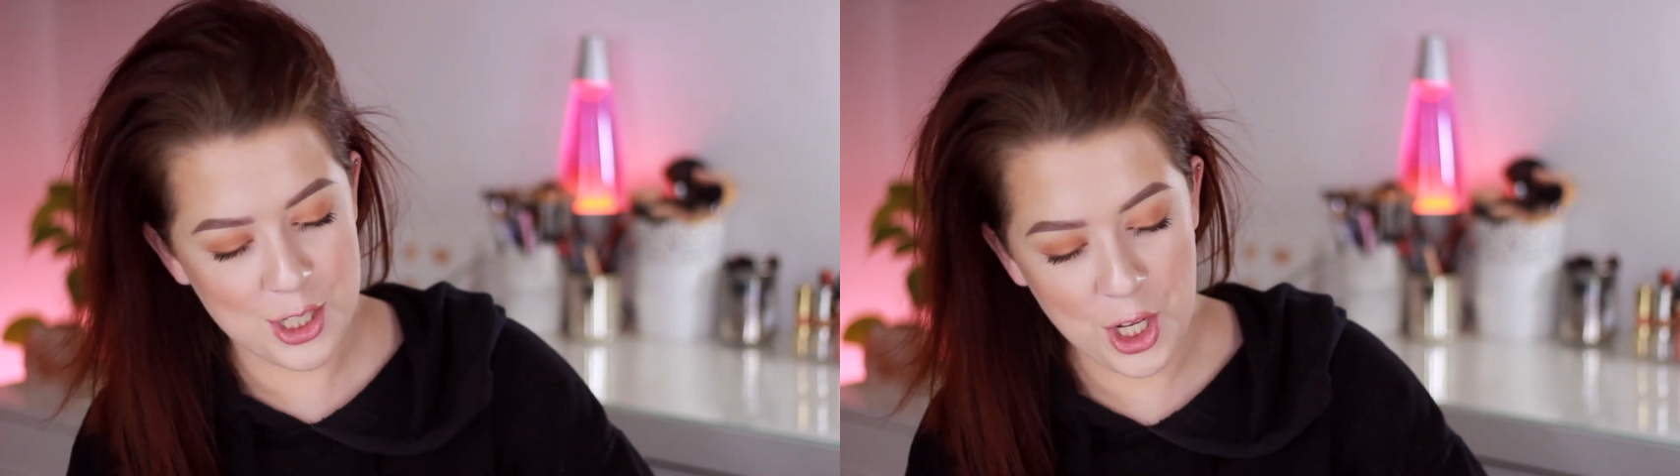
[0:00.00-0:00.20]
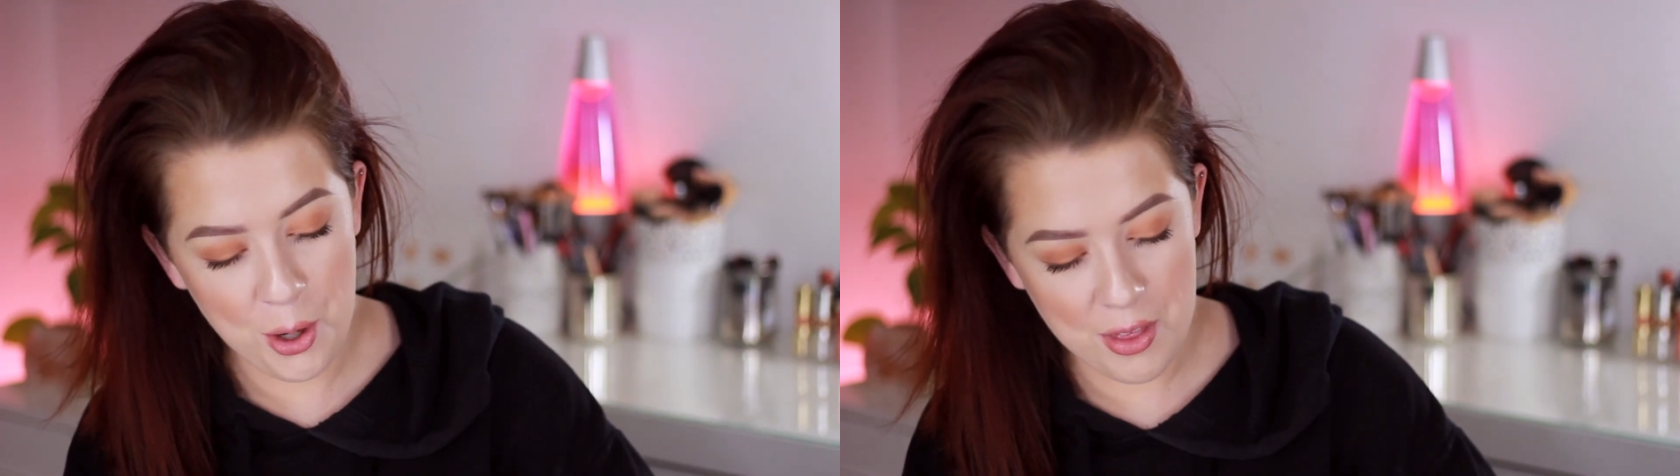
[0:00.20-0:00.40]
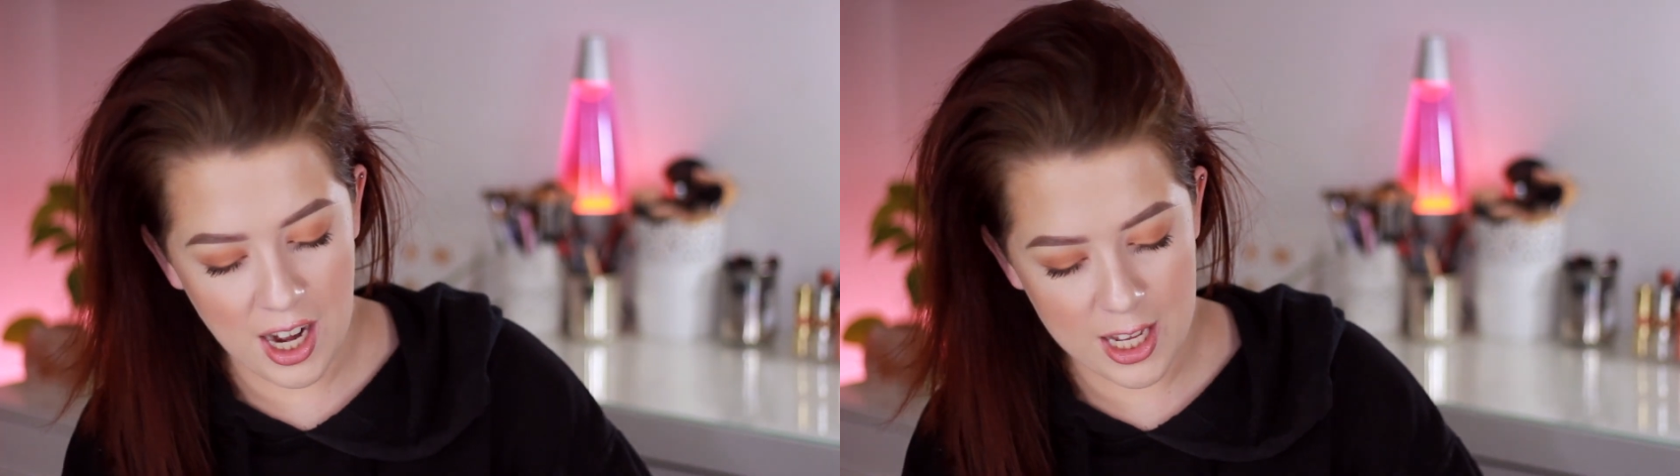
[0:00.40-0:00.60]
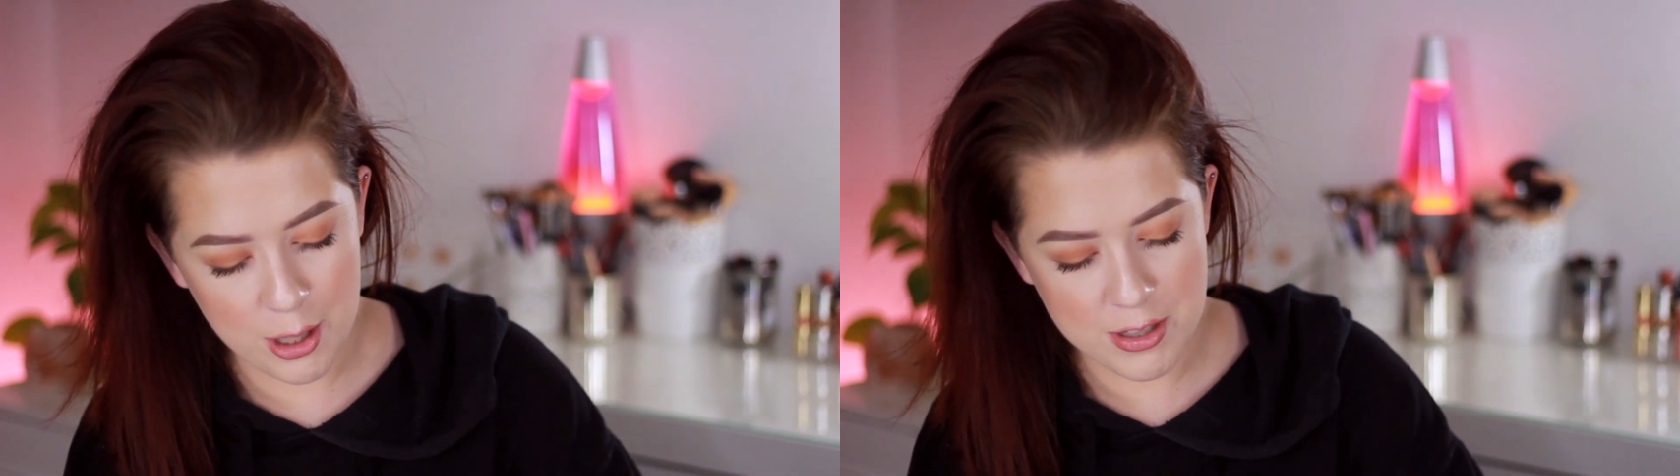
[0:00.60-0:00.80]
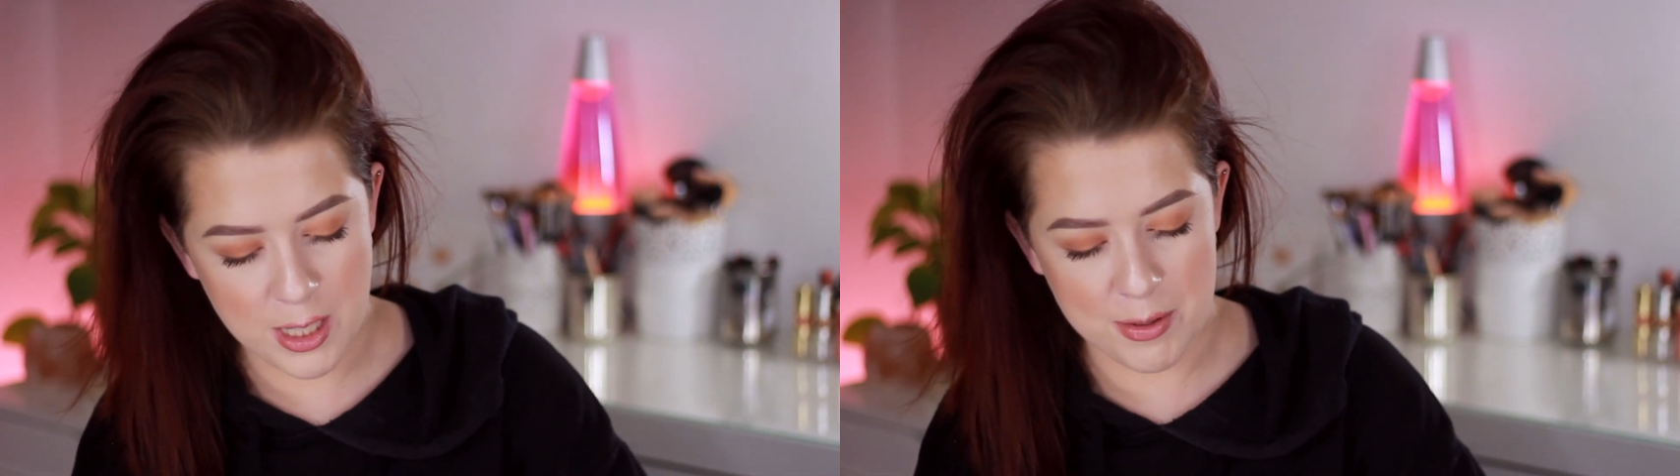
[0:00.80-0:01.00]
2 that I
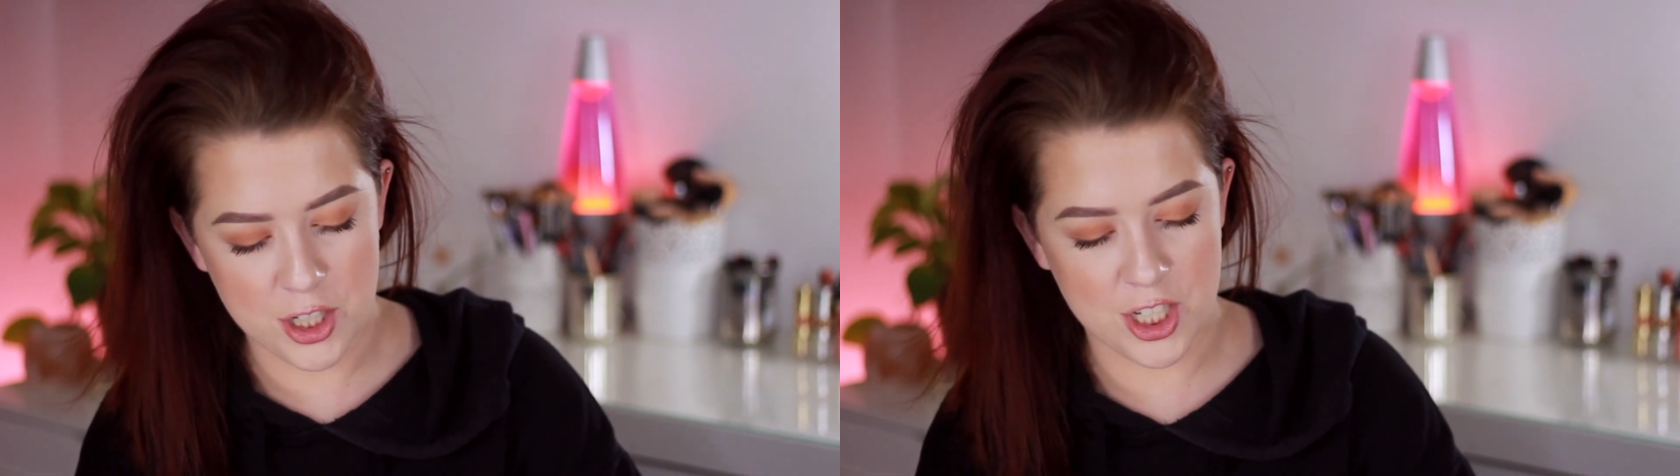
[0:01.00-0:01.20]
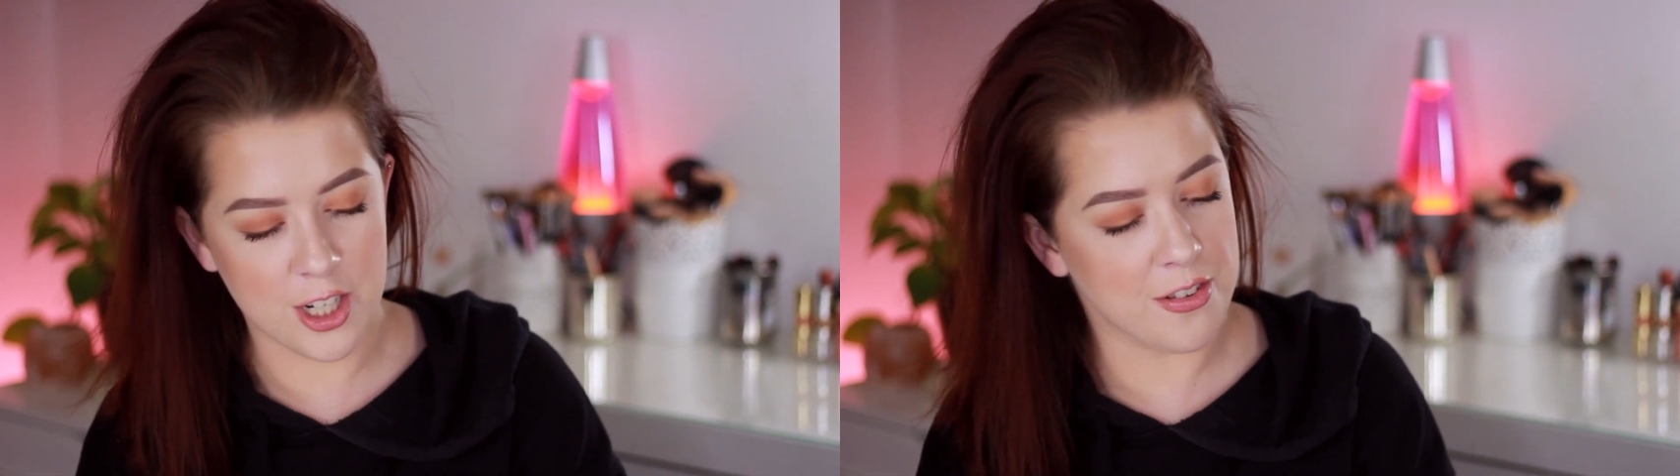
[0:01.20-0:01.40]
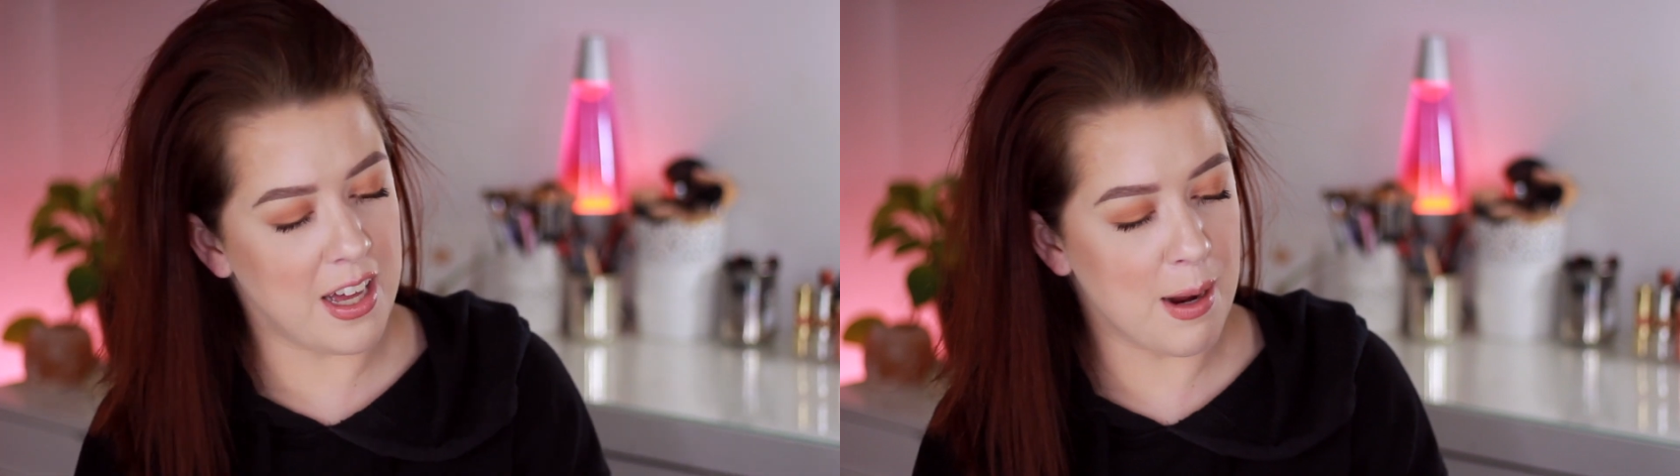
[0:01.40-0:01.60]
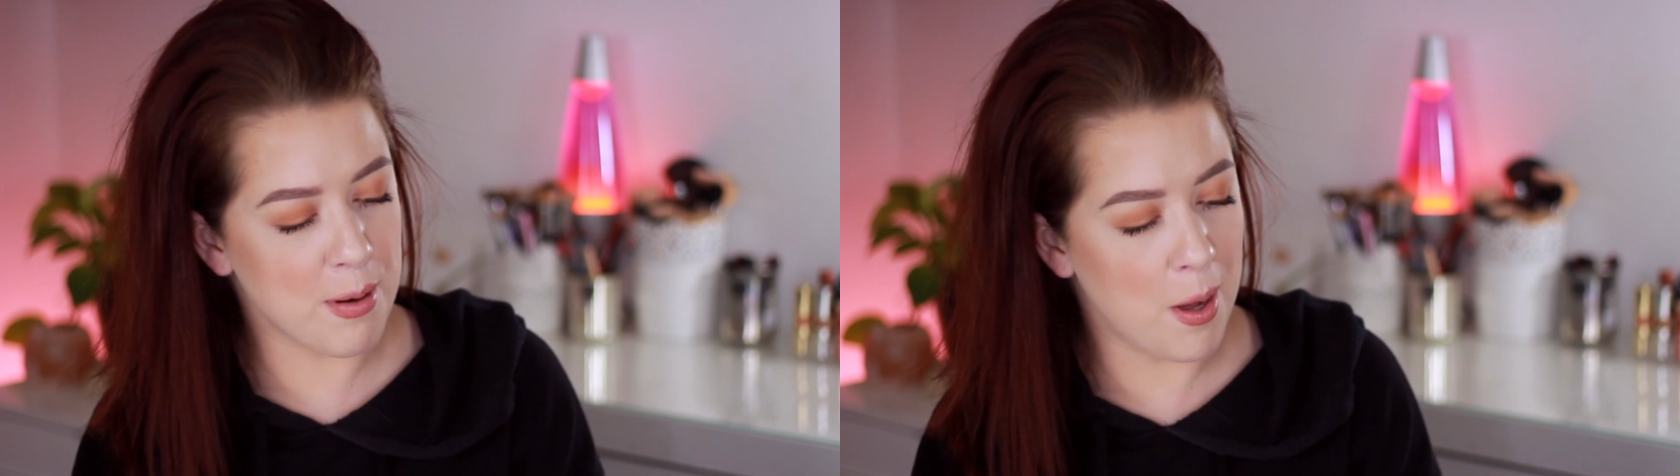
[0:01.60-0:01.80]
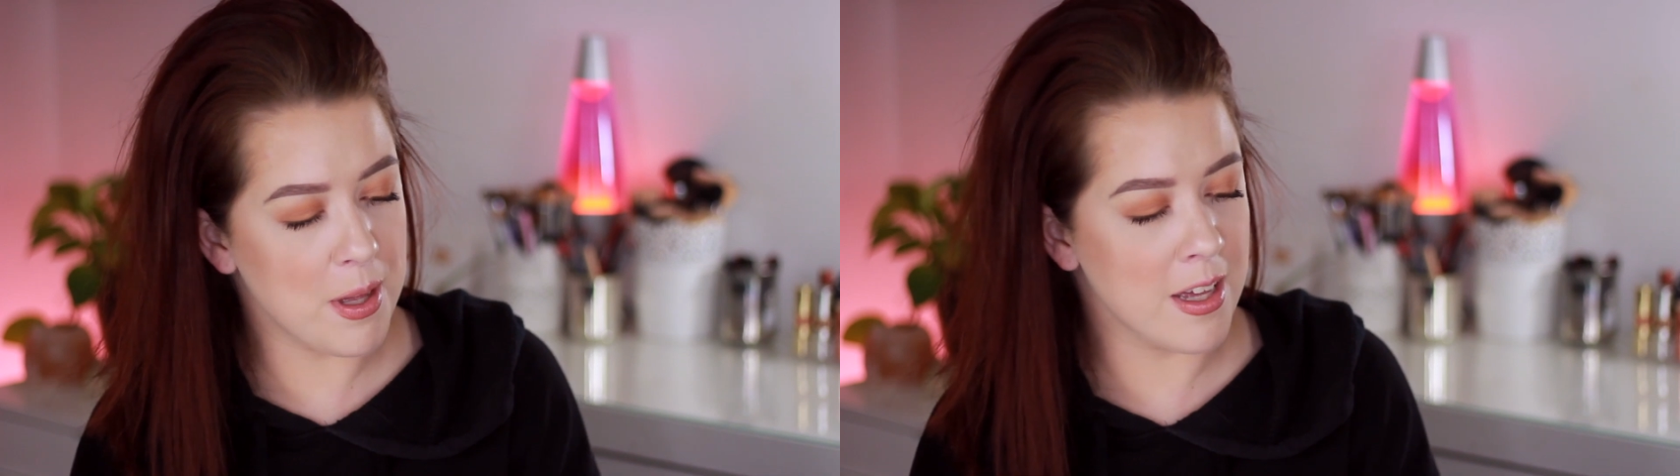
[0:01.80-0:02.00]
used up this year that
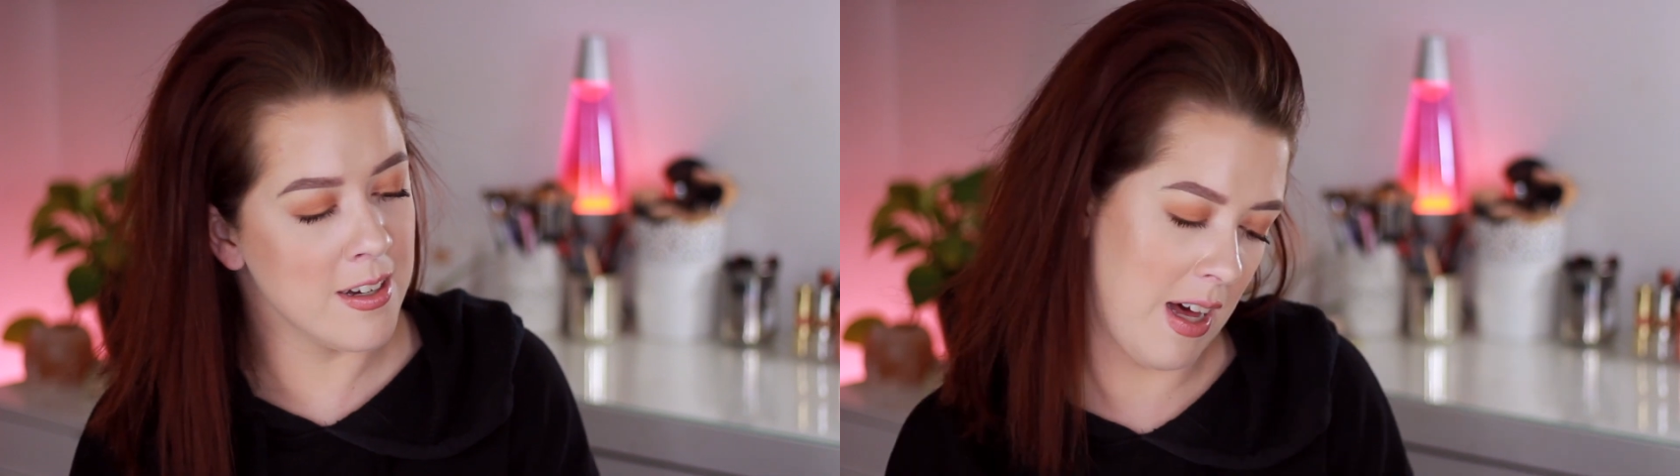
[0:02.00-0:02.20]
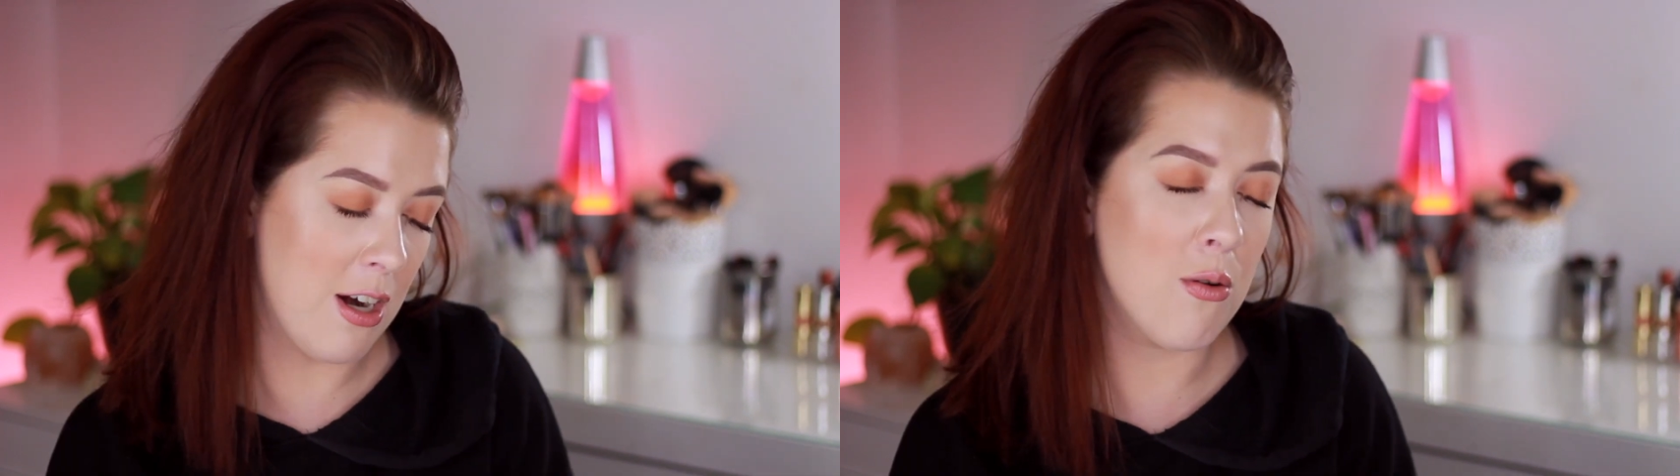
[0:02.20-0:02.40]
I